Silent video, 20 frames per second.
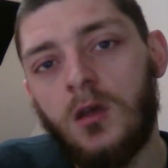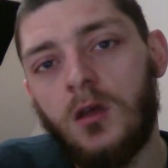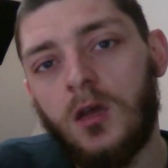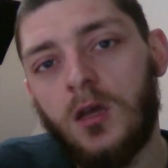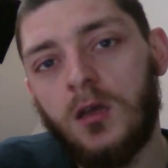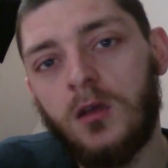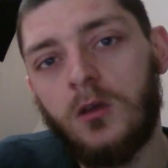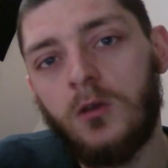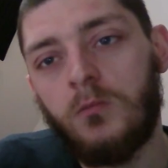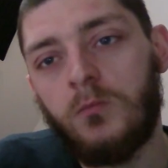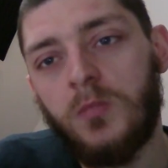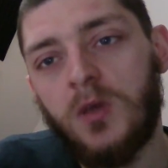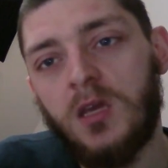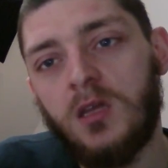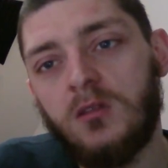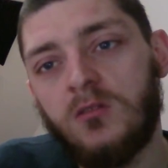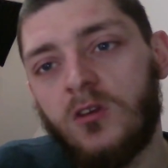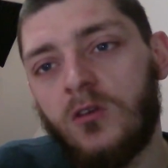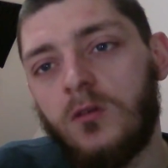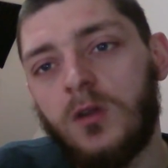It could be
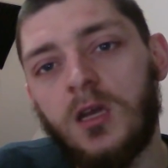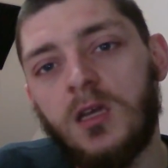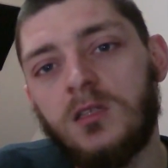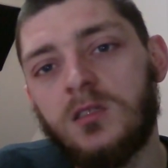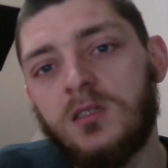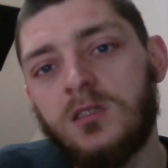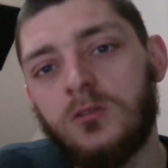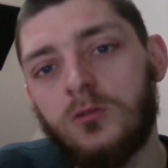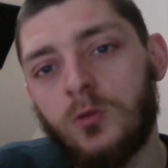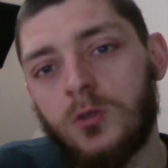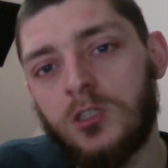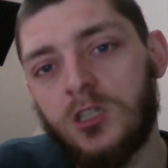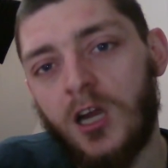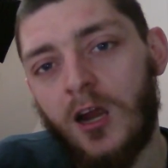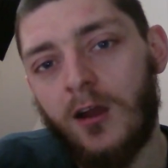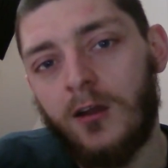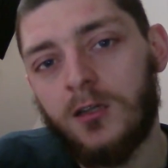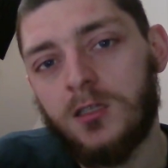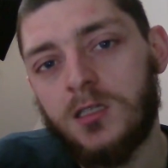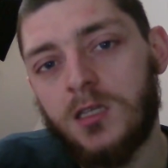donating to a
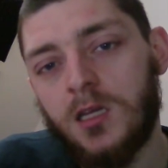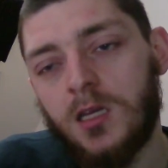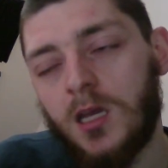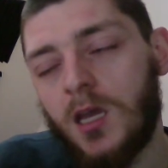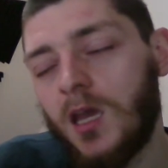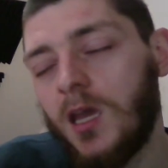charity.